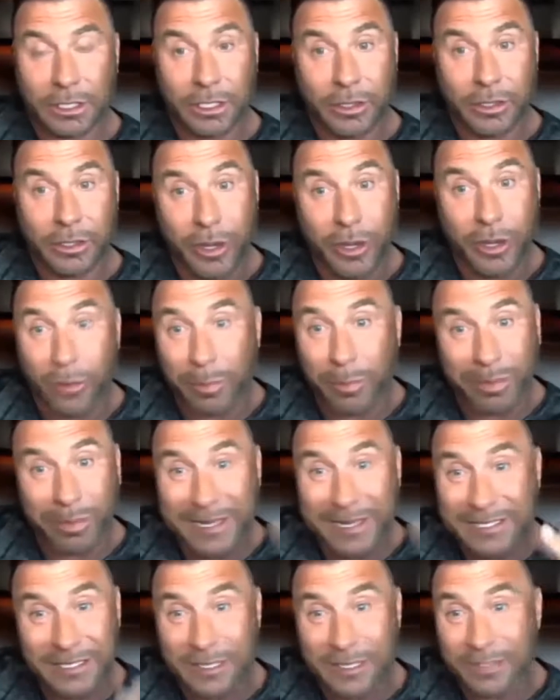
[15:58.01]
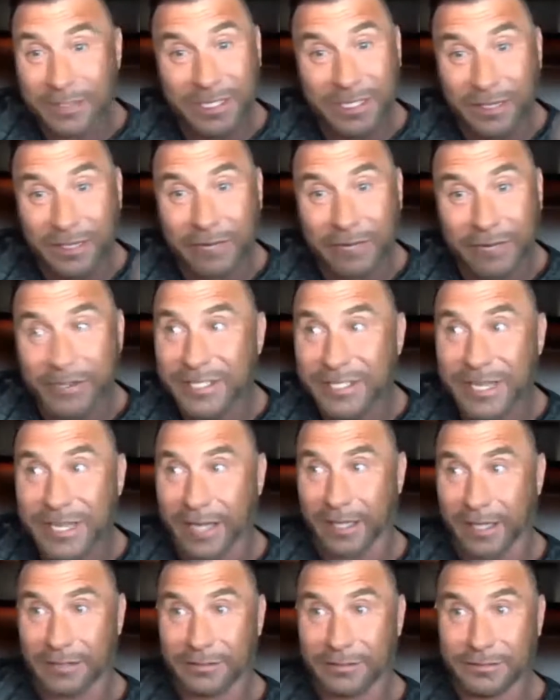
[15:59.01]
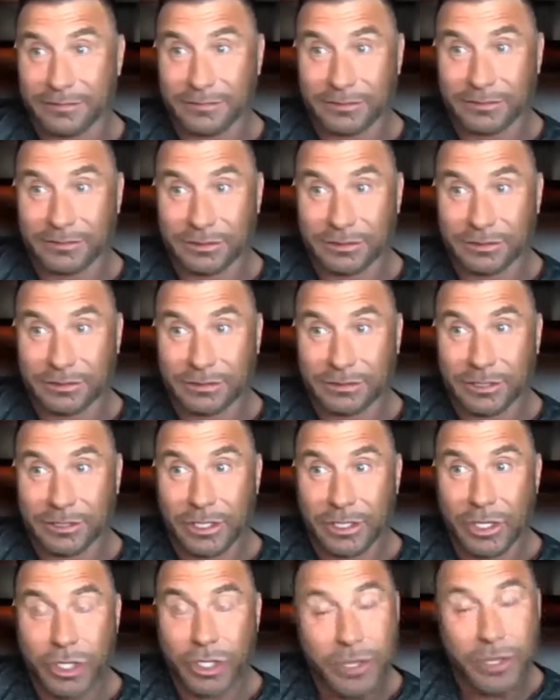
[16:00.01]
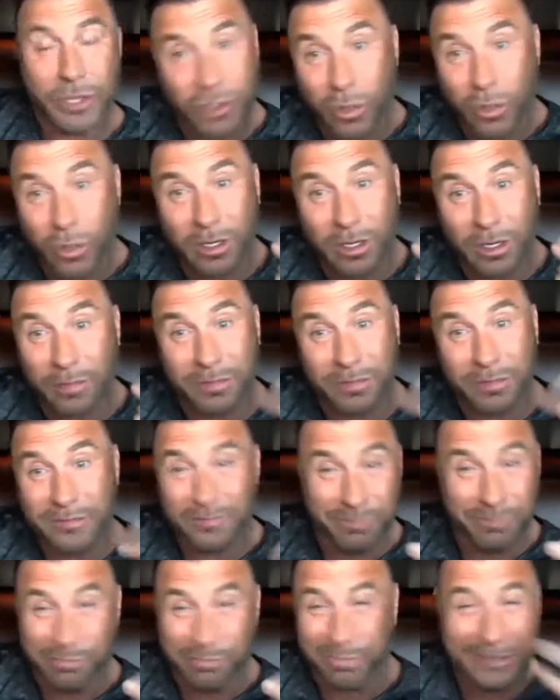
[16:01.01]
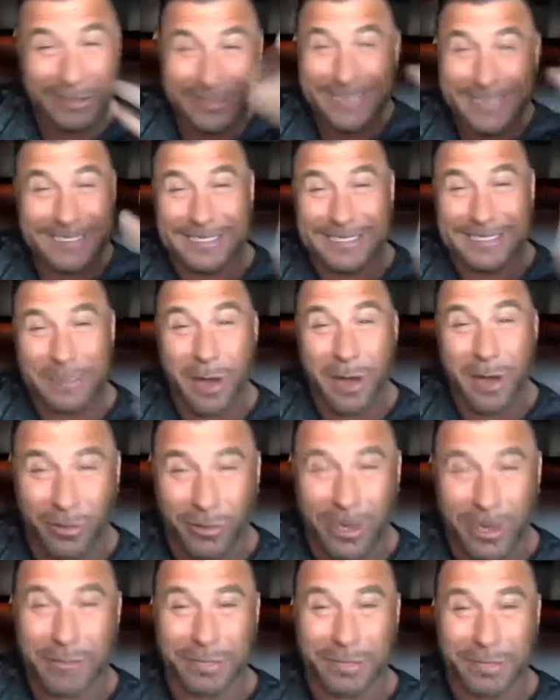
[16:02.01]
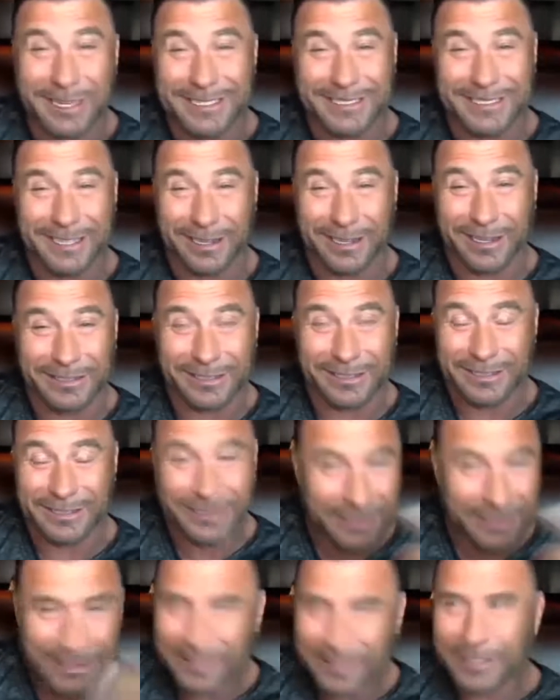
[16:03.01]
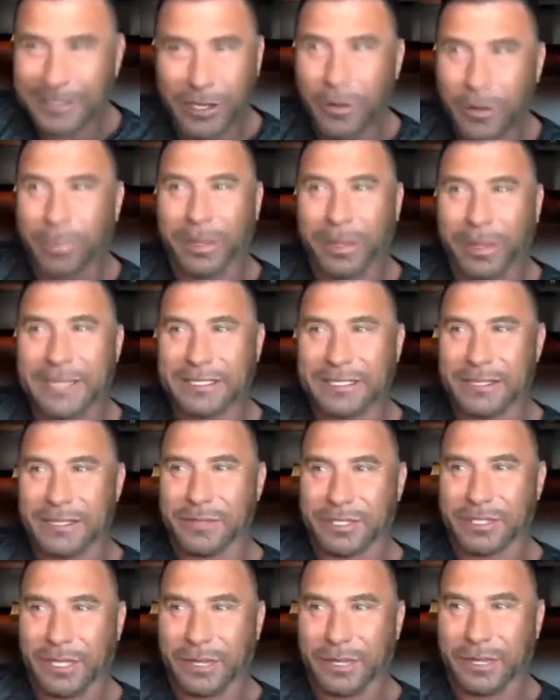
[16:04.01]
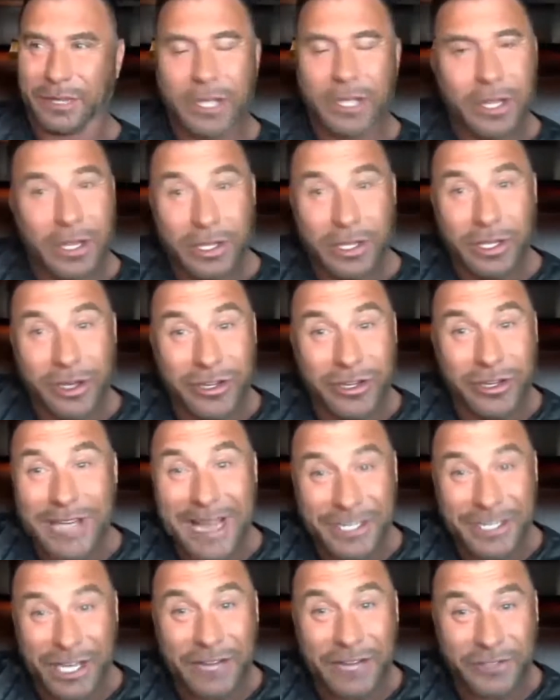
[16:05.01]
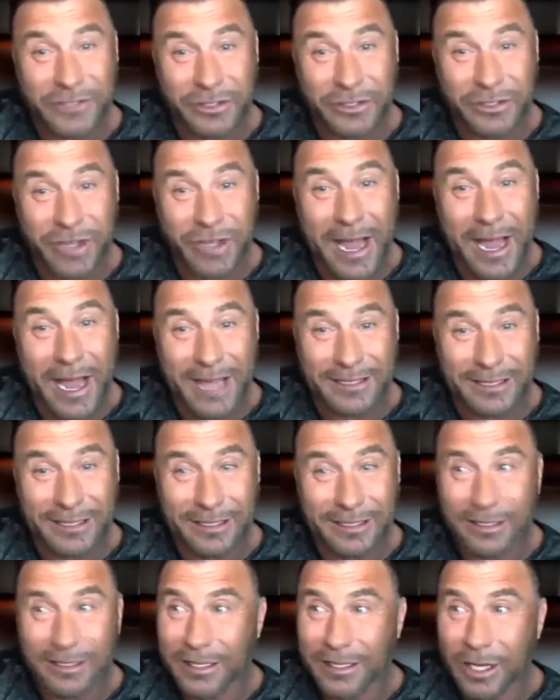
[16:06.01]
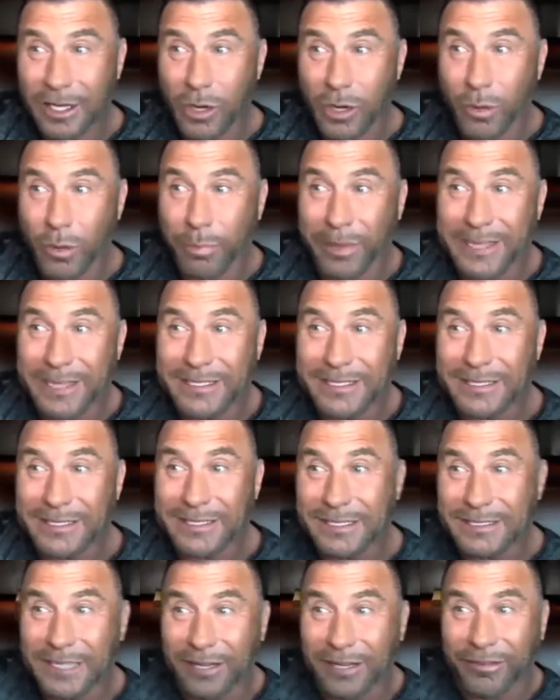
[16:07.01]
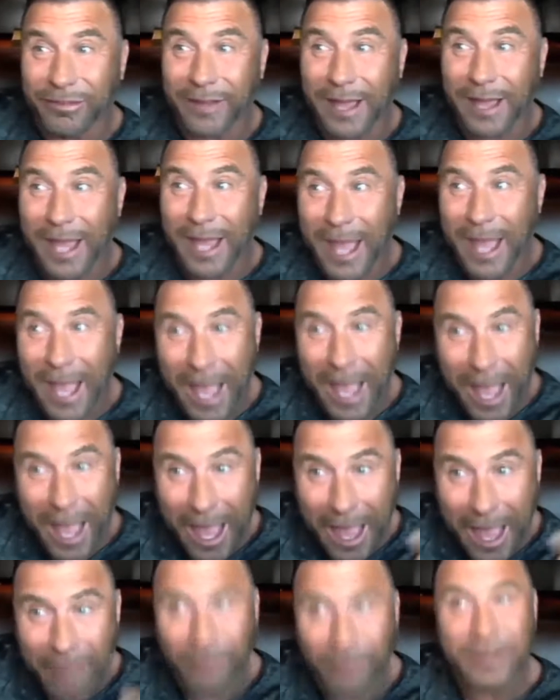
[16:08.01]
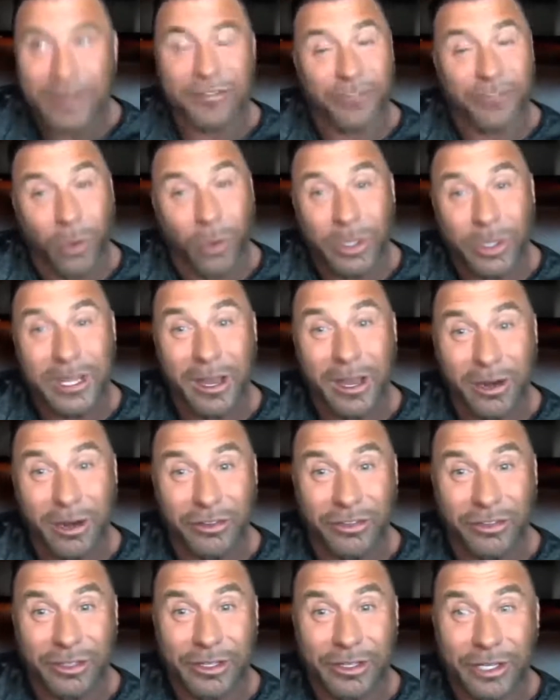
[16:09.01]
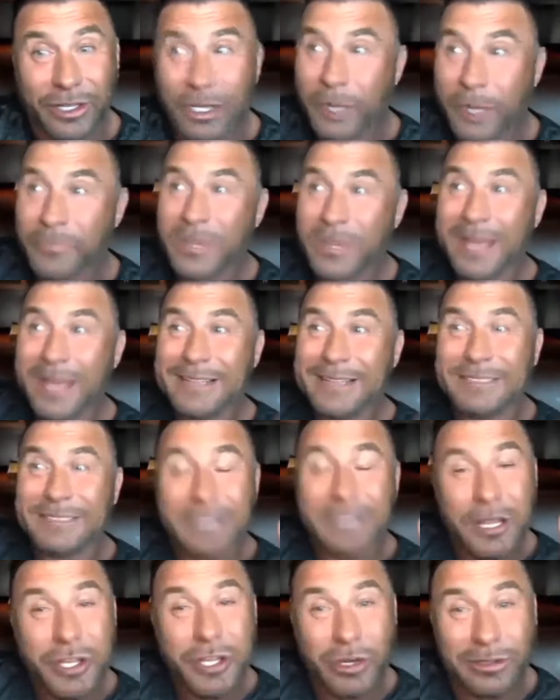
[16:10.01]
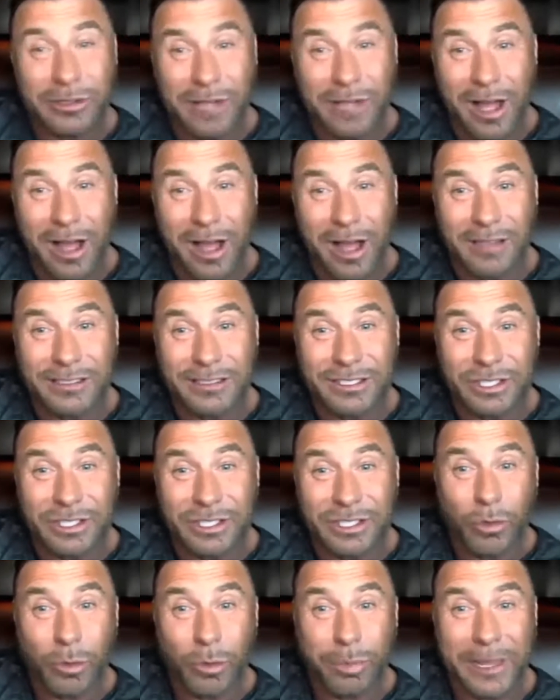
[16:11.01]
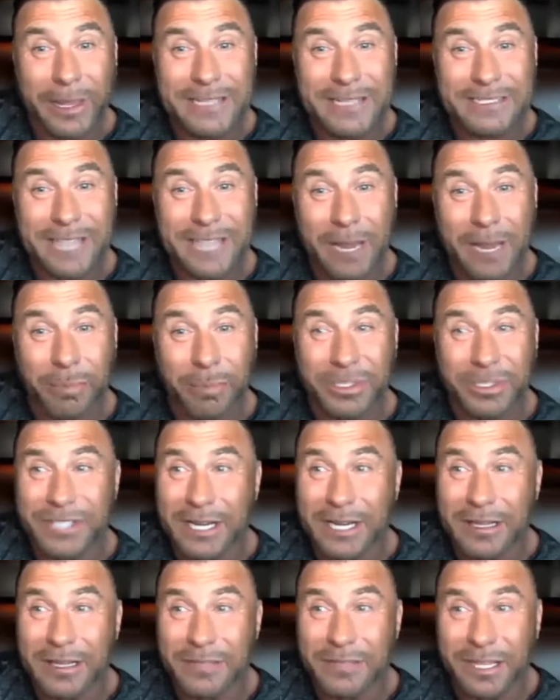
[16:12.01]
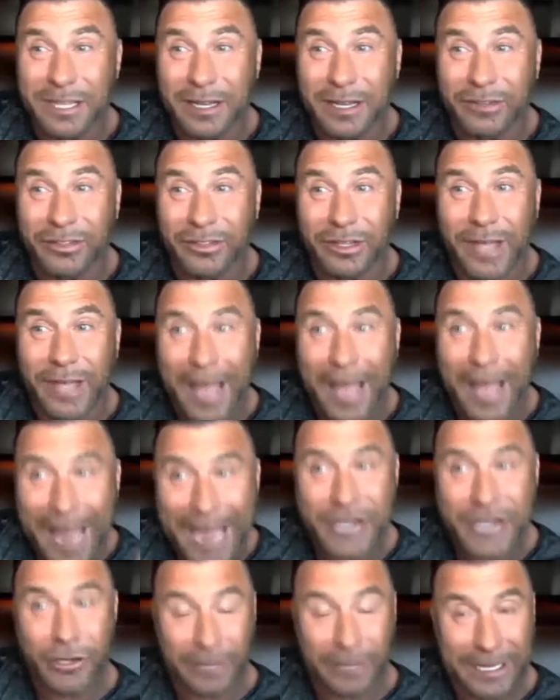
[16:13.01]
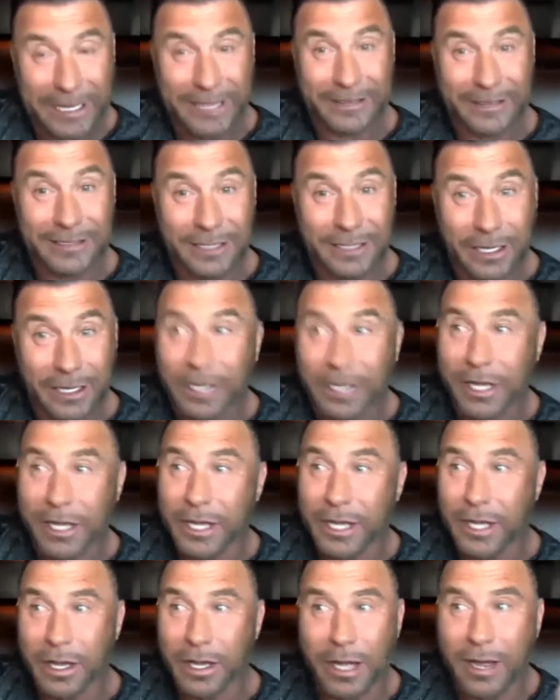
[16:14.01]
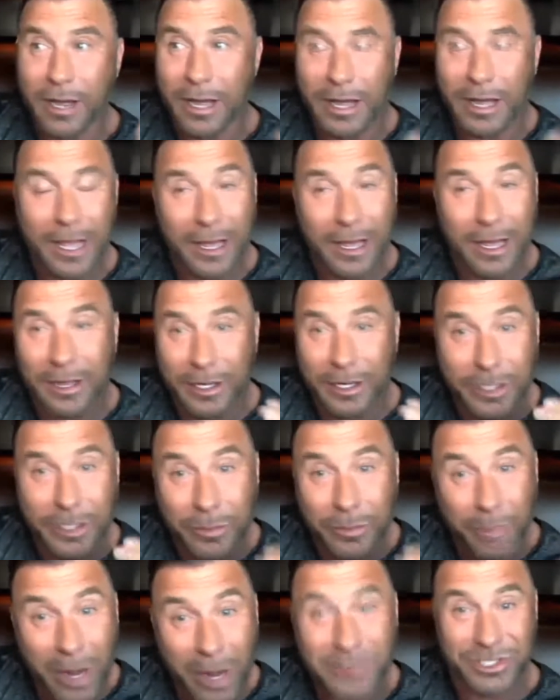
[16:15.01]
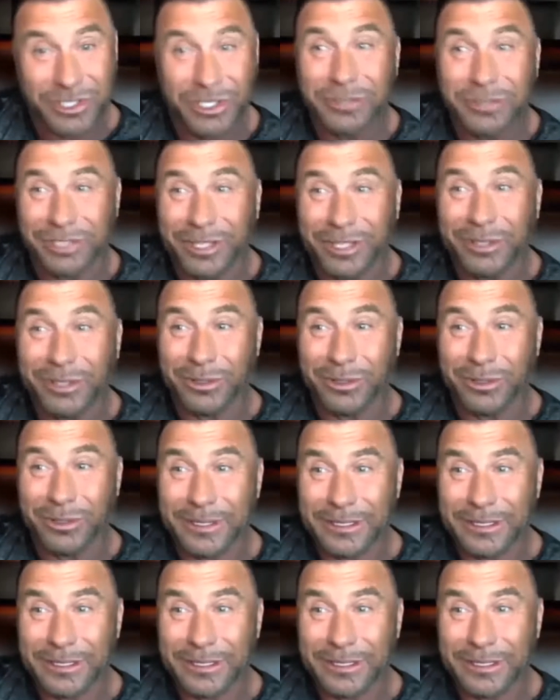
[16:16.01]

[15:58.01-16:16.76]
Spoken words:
They're replacing themselves every second. You have 200 billion some odd blood cells. They're replacing themselves. Your digestive tract replaces itself every 4 years. Your lungs replace 10% of themselves annually. Your bones do too.